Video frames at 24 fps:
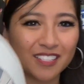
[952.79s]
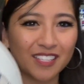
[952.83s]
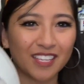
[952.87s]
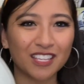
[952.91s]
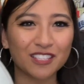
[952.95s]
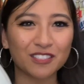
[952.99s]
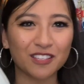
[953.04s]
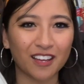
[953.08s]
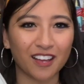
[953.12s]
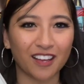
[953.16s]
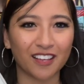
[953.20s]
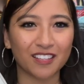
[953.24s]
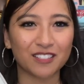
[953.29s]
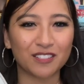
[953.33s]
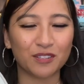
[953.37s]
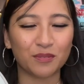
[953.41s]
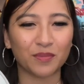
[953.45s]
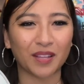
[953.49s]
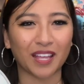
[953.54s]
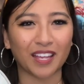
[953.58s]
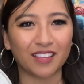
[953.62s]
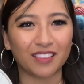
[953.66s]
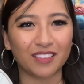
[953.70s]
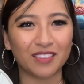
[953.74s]
his costume,
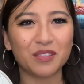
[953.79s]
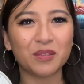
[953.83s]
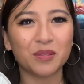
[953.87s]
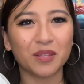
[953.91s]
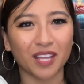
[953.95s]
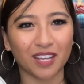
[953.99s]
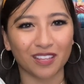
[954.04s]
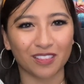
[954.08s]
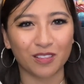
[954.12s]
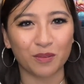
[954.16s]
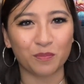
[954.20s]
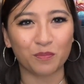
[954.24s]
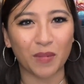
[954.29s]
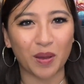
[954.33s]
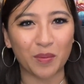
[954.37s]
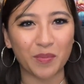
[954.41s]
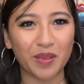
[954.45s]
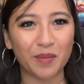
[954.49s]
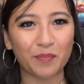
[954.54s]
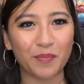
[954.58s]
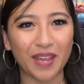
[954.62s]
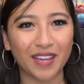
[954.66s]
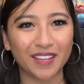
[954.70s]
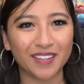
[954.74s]
like the
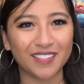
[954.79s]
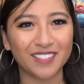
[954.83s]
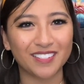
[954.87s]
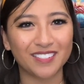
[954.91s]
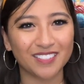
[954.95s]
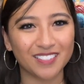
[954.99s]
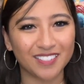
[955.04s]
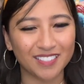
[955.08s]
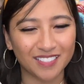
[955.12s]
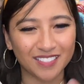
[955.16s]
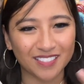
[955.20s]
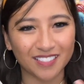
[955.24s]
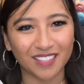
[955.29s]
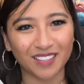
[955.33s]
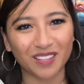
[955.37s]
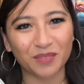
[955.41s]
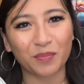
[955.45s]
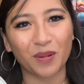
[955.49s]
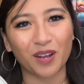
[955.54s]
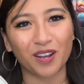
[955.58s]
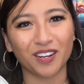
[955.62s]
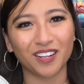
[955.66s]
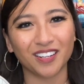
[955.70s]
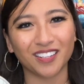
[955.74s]
mummy bandages
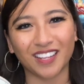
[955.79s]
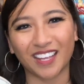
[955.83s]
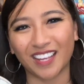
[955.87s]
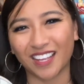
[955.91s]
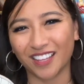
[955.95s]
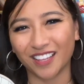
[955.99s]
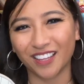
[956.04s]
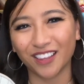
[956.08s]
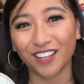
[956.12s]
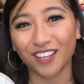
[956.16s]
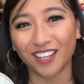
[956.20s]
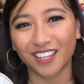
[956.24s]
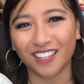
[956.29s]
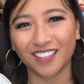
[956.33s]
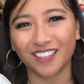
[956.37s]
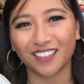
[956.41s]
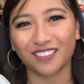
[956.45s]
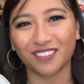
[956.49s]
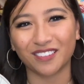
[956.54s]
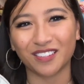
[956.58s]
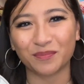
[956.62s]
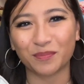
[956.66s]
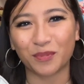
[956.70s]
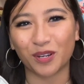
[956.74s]
part, like
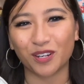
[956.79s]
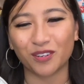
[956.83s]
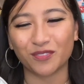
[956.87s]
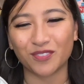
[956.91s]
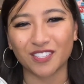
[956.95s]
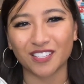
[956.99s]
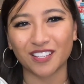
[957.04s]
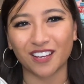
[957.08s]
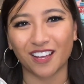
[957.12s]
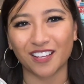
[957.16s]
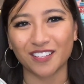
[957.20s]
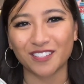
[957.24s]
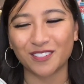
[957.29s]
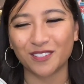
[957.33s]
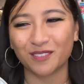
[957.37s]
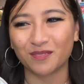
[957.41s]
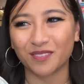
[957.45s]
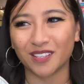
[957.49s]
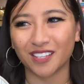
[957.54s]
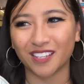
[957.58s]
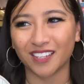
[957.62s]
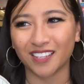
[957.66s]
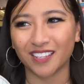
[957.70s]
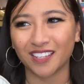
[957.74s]
looking part of his costume,
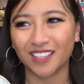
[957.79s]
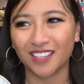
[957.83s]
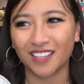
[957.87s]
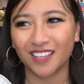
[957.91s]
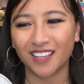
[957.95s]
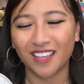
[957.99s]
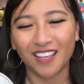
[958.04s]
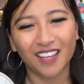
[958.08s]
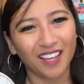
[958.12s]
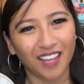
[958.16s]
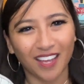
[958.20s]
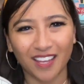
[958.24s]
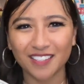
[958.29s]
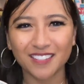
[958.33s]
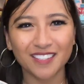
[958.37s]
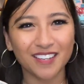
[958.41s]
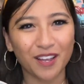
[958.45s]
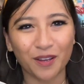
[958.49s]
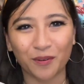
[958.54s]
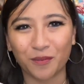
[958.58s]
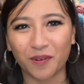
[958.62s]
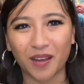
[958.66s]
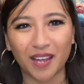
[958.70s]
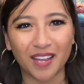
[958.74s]
like it's
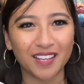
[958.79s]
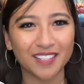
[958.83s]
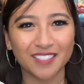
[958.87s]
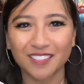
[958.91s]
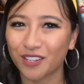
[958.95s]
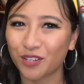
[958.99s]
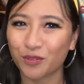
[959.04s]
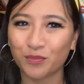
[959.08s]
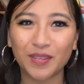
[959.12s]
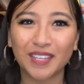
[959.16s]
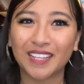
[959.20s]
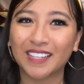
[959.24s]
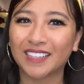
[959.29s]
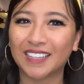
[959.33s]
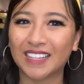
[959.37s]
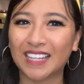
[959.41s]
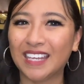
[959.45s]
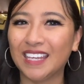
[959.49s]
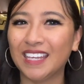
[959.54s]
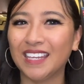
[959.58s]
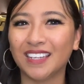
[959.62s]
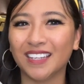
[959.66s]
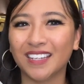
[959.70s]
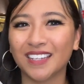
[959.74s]
not white, it's not gonna be
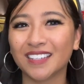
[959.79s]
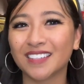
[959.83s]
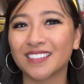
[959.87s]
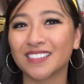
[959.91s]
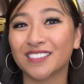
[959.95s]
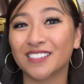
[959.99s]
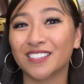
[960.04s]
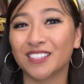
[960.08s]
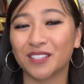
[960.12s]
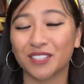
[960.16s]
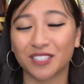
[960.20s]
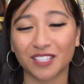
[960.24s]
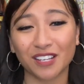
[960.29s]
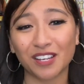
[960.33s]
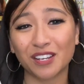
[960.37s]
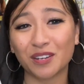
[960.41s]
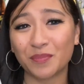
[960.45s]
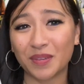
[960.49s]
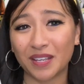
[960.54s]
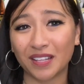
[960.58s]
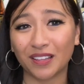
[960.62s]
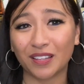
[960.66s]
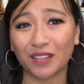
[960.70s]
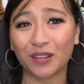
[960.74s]
clean. So it's gonna
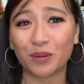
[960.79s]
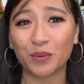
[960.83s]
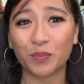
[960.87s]
be a little